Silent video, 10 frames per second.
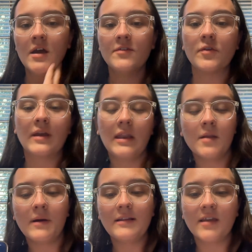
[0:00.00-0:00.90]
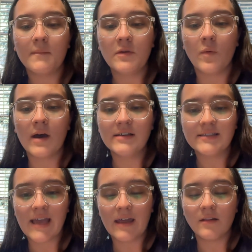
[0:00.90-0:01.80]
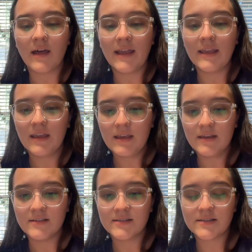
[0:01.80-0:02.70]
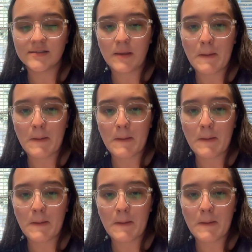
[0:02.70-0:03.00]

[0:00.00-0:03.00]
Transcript: So can anybody tell me what a satellite is?